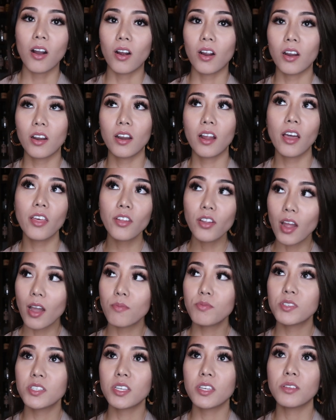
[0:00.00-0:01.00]
Our other
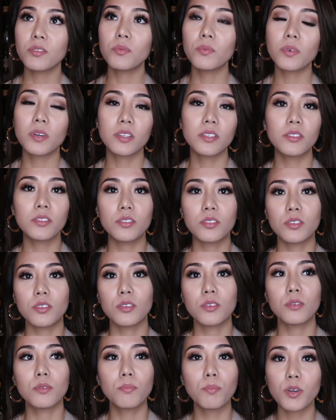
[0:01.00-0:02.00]
option was
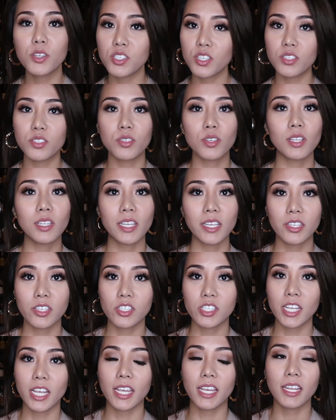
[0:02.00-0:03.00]
to push it to a
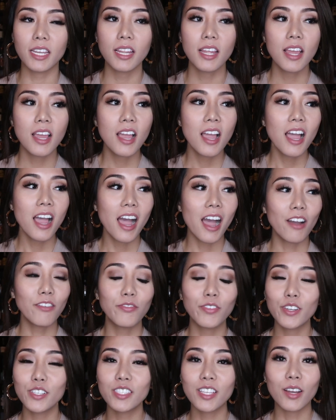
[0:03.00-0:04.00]
later date.
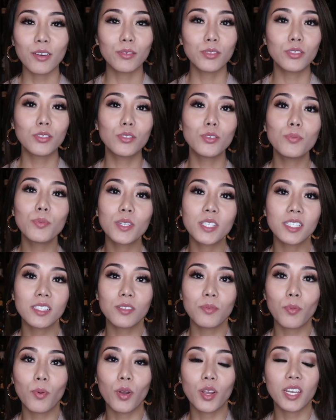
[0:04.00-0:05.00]
At first, I was super
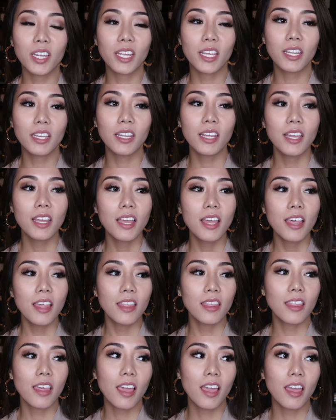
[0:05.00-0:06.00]
disappointed.
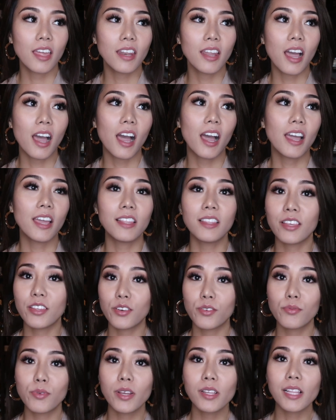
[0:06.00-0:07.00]
Then I
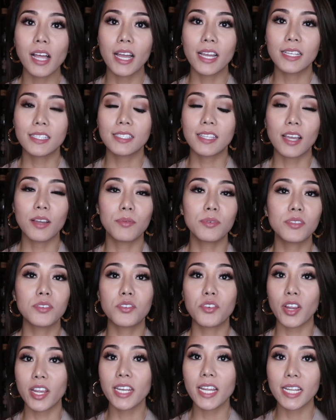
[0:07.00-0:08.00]
later realized that it was
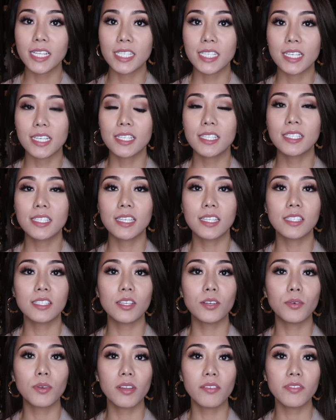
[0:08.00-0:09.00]
a great idea
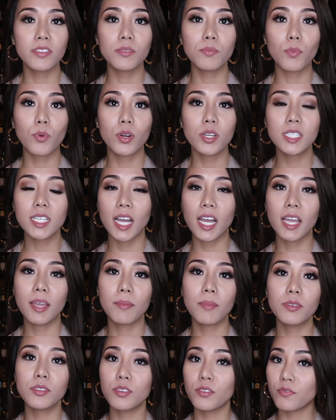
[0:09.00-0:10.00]
since it will give us more
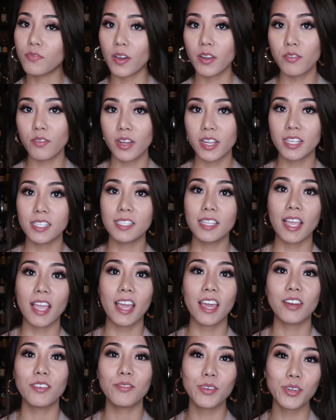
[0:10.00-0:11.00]
time to fundraise
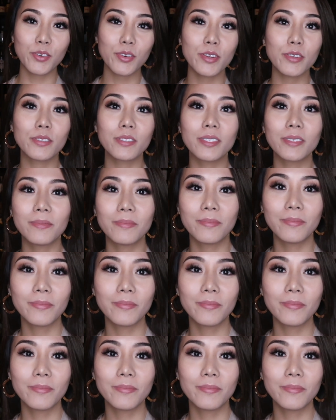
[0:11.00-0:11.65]
and recruit.